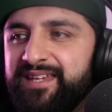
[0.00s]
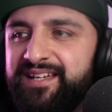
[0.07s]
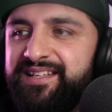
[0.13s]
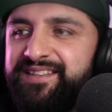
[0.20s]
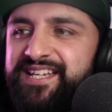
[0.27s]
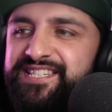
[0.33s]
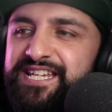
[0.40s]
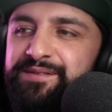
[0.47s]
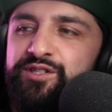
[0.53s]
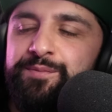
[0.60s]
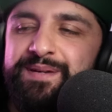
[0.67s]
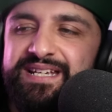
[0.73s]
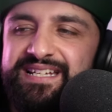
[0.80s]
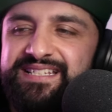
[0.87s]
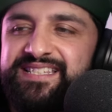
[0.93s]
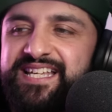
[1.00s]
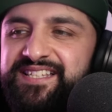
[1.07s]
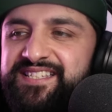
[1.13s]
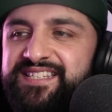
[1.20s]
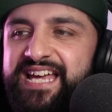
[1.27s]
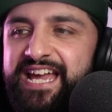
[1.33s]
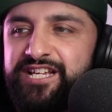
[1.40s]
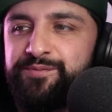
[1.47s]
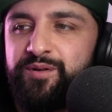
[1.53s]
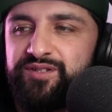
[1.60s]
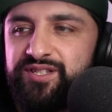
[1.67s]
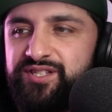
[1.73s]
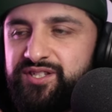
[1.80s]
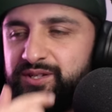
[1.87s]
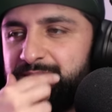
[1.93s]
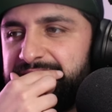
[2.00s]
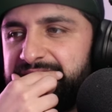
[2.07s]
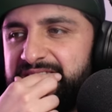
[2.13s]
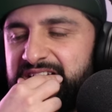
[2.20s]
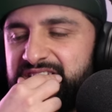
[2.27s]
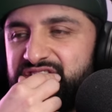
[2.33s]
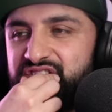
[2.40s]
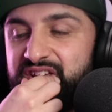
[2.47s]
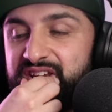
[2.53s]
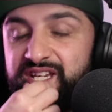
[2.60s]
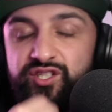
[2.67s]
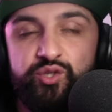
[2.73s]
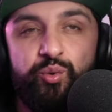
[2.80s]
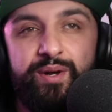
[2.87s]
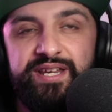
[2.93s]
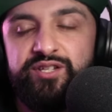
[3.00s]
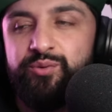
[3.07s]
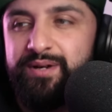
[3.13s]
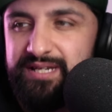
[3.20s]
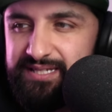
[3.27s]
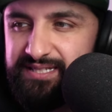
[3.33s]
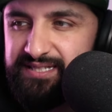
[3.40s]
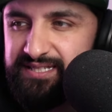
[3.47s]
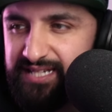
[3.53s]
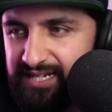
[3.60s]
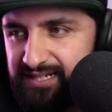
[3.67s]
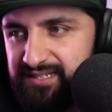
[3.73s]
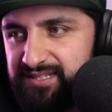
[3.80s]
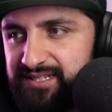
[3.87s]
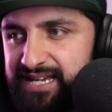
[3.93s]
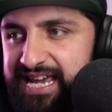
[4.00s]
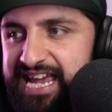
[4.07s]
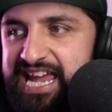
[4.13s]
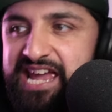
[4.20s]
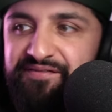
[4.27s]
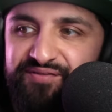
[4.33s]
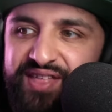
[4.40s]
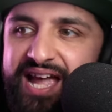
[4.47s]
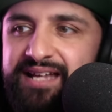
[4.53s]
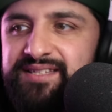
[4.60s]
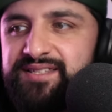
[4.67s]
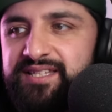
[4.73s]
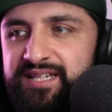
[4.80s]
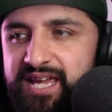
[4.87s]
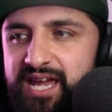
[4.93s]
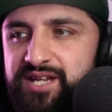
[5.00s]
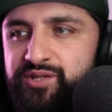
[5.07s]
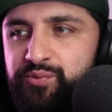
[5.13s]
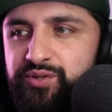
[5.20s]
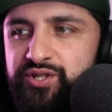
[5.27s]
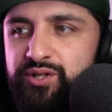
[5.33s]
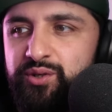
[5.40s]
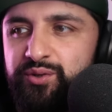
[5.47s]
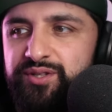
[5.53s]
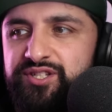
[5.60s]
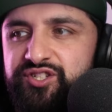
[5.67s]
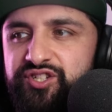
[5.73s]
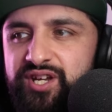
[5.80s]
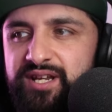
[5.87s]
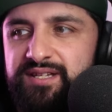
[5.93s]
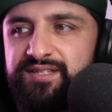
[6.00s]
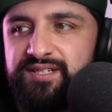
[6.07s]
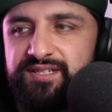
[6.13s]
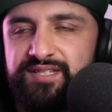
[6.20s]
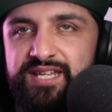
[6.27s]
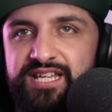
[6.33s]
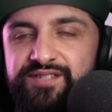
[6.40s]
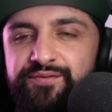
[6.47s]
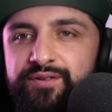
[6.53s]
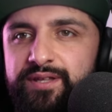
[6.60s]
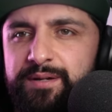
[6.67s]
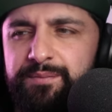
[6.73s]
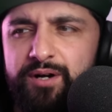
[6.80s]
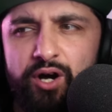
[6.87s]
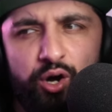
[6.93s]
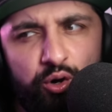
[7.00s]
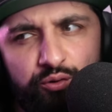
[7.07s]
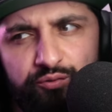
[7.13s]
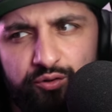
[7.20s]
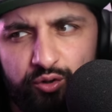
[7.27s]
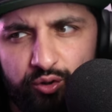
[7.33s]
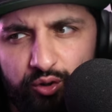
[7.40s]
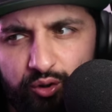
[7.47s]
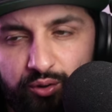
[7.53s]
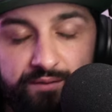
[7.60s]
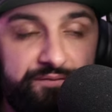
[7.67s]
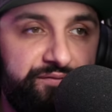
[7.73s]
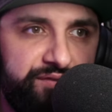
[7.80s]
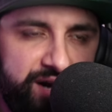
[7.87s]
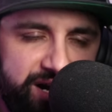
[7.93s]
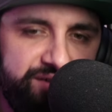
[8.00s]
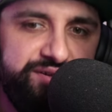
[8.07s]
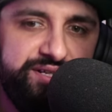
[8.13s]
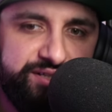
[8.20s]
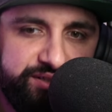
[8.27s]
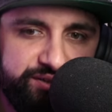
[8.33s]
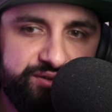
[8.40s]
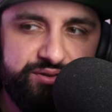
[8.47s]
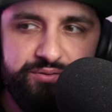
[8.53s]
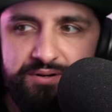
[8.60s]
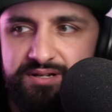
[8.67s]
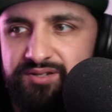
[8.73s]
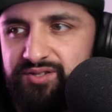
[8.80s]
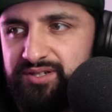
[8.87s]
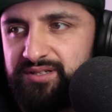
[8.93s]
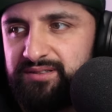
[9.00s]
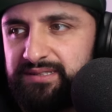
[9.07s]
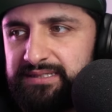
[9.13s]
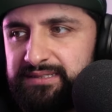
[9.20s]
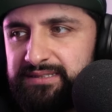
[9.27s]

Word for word: There seems to be consensus that Xbox is doing next gen in 2026. If that's the case, would you call this gen a success for them overall? Very good question.